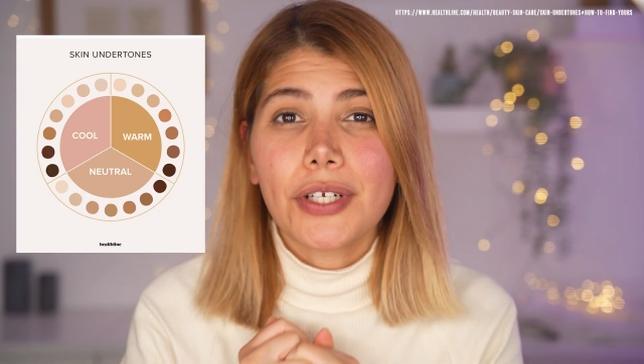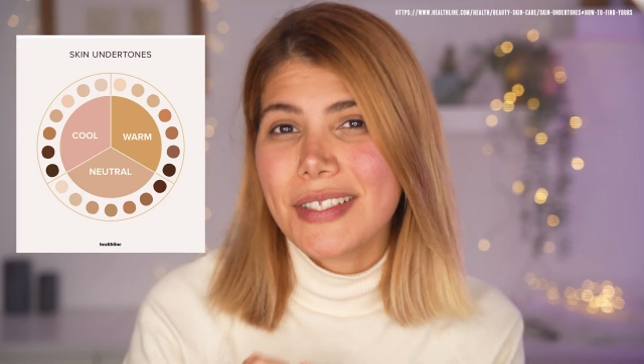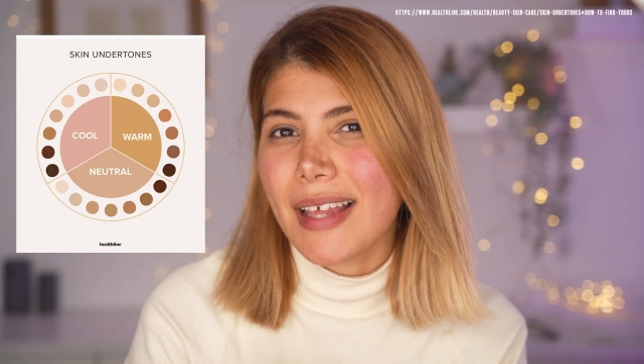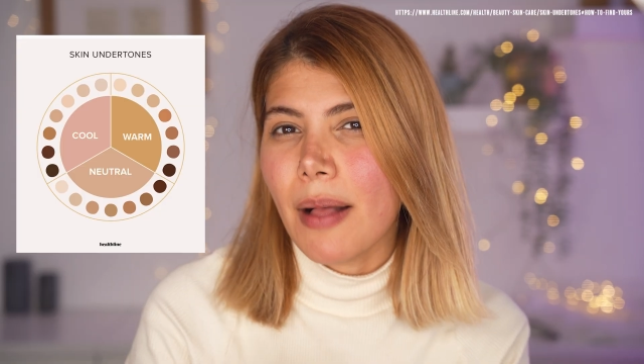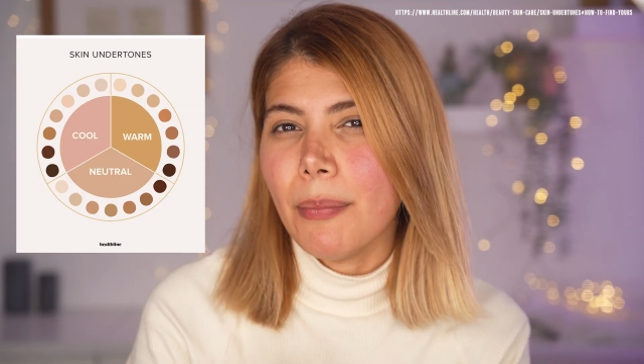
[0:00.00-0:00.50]

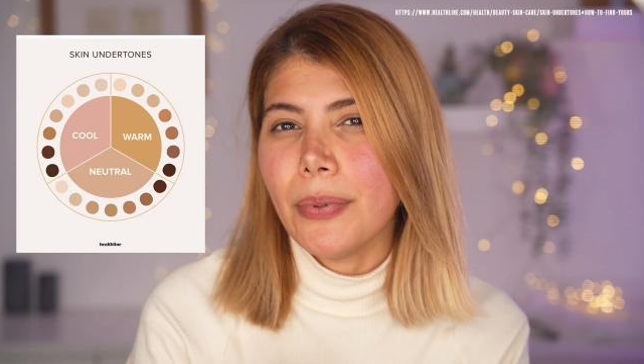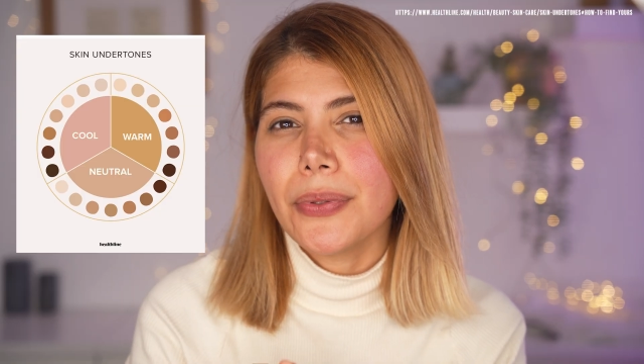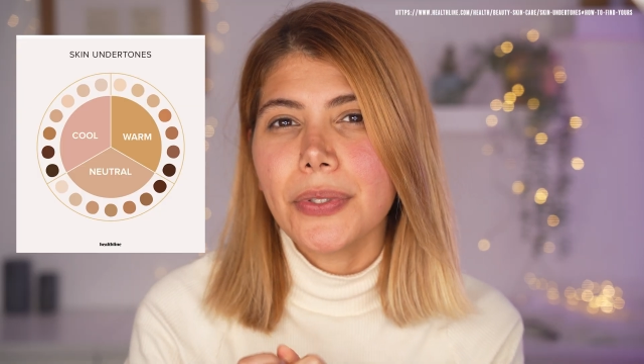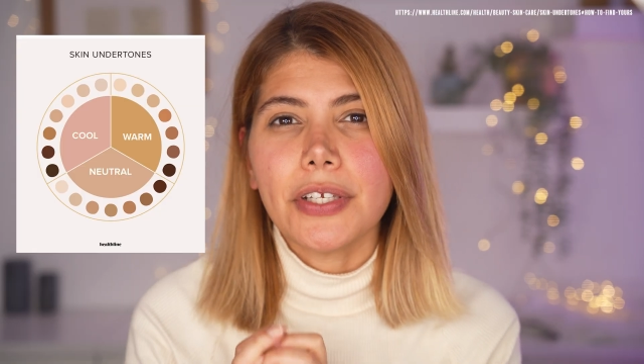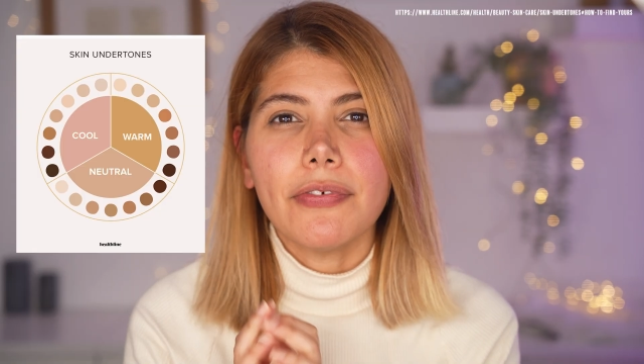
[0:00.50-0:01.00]

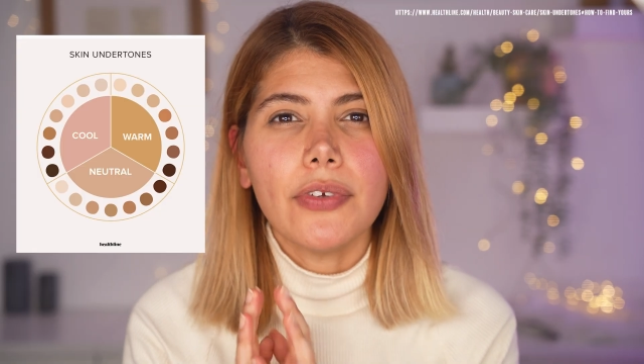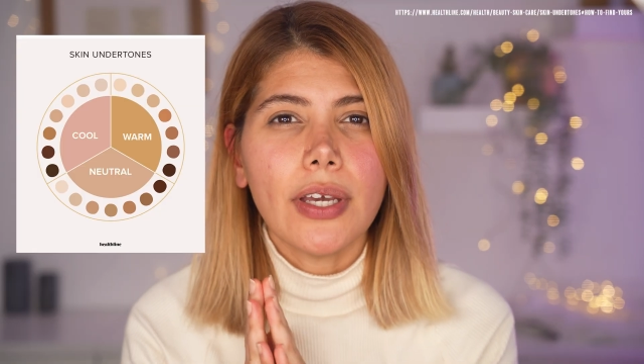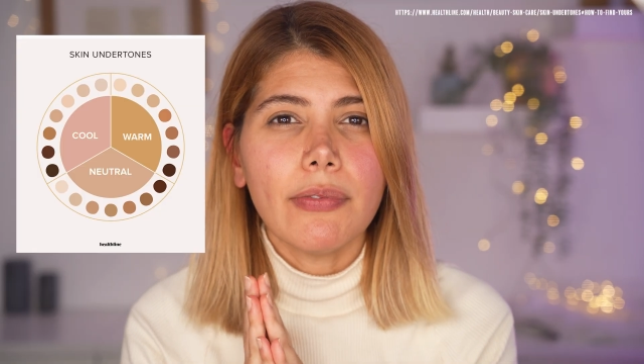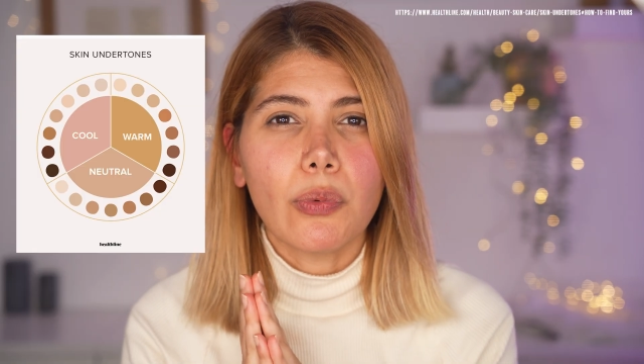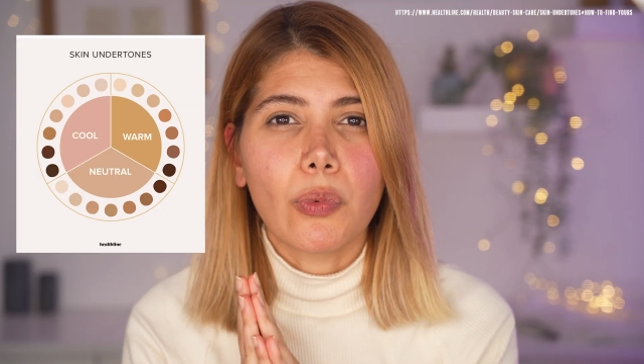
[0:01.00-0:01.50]
example, if you
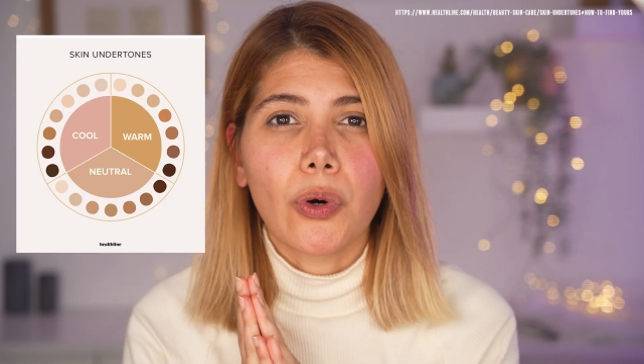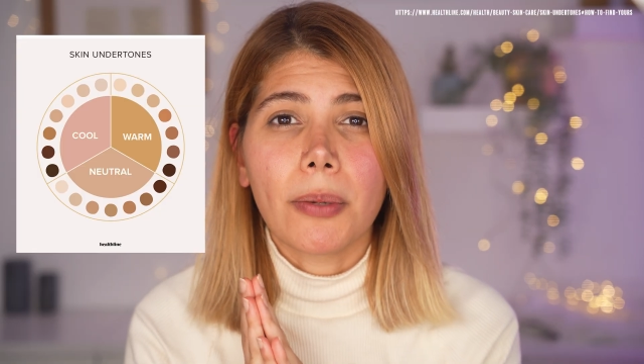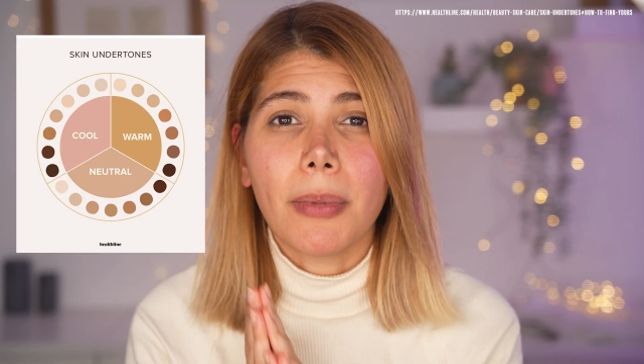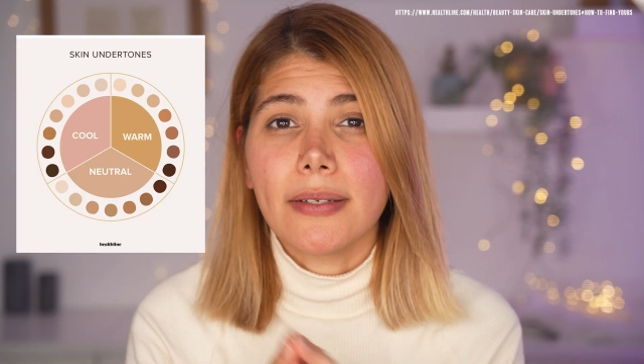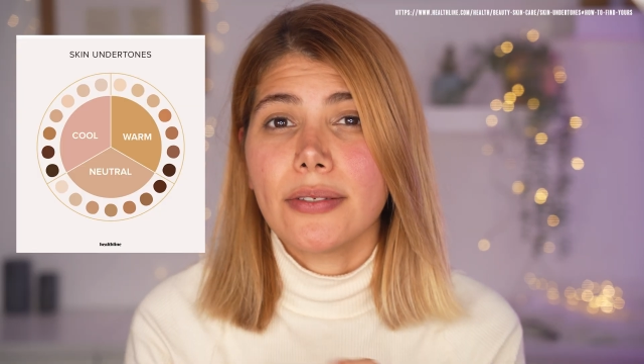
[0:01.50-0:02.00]
have a
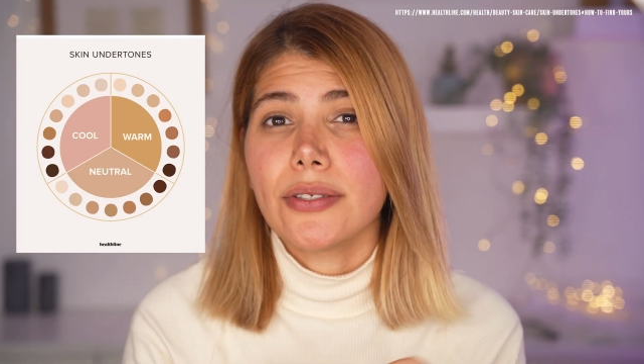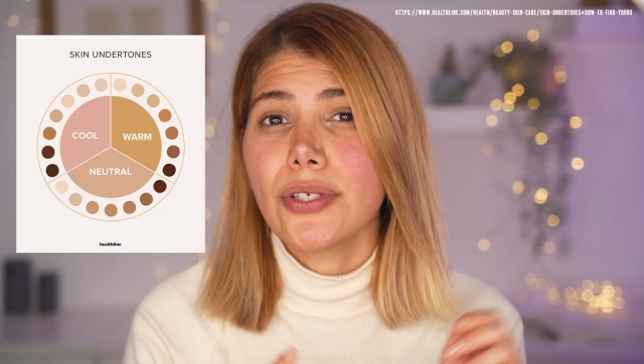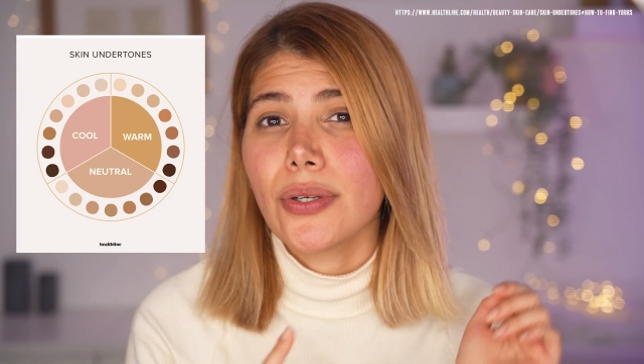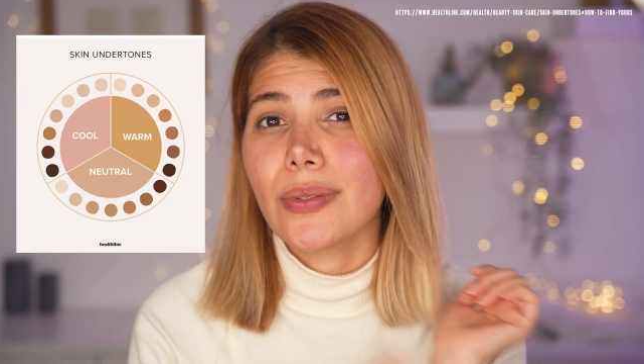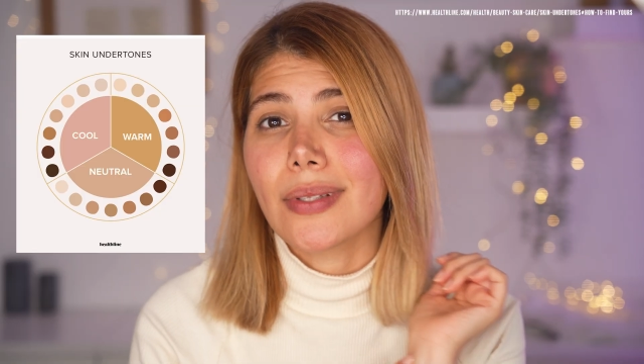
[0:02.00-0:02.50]
warm
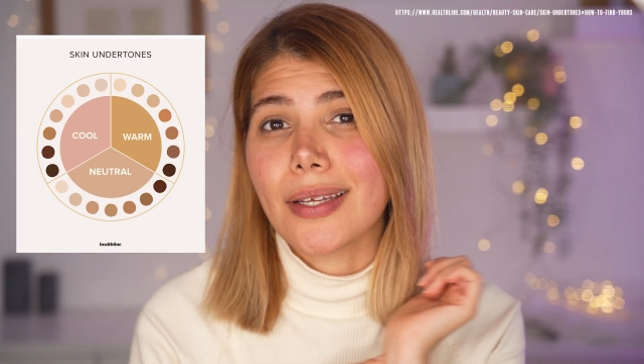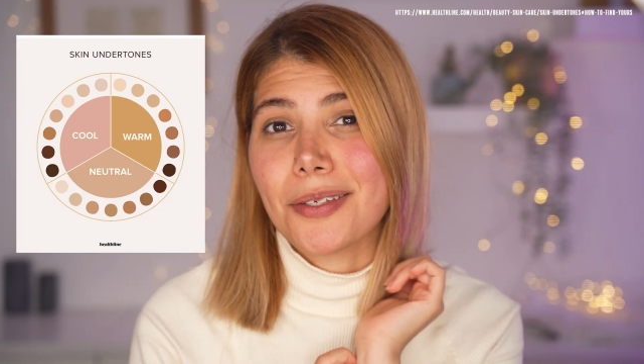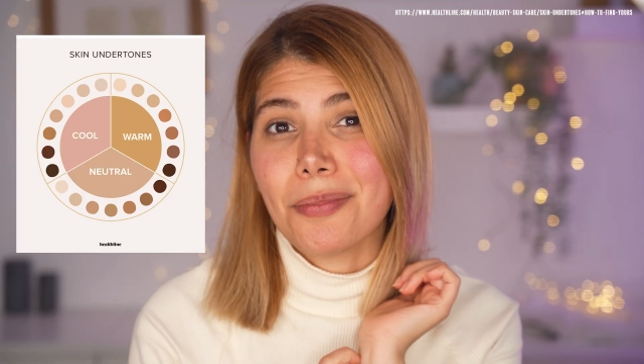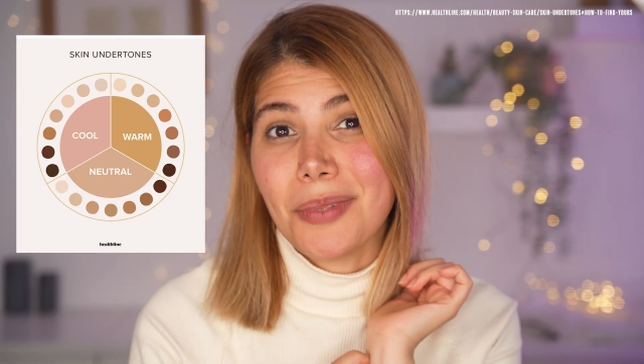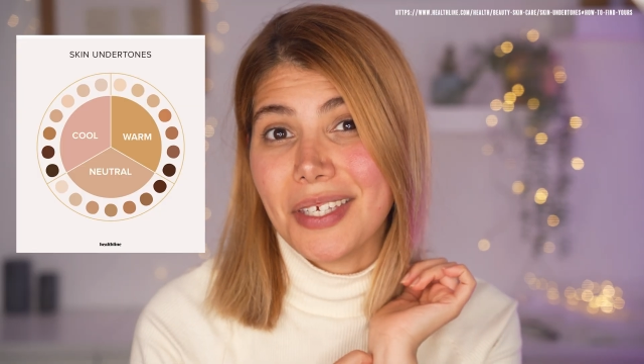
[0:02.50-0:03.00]
undertone
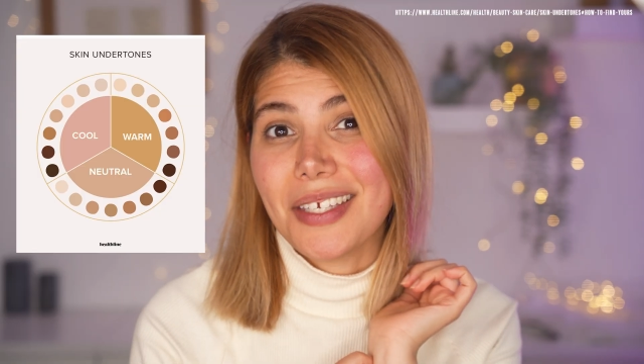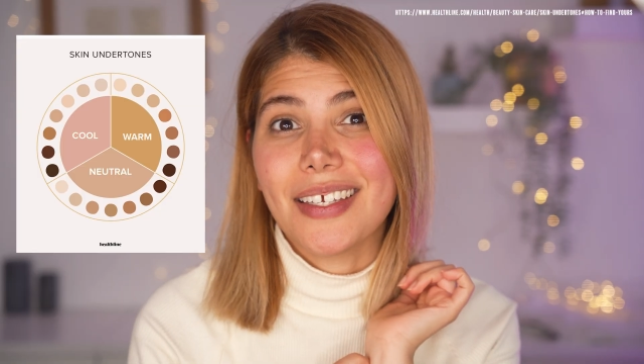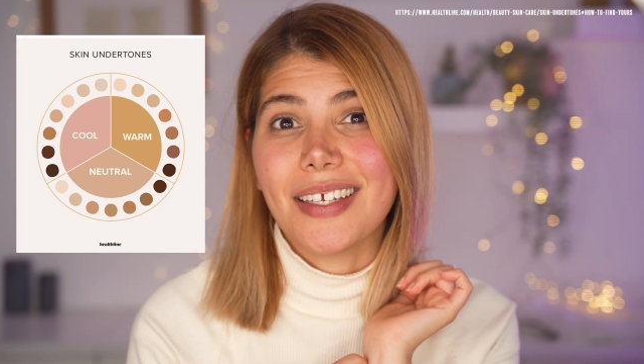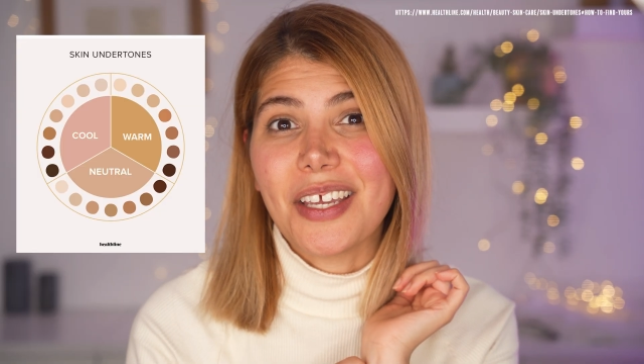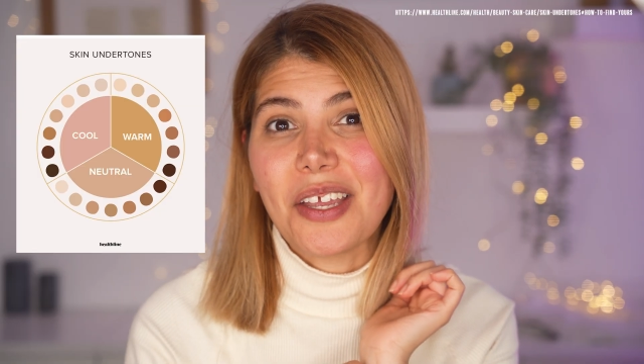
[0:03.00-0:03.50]
like me,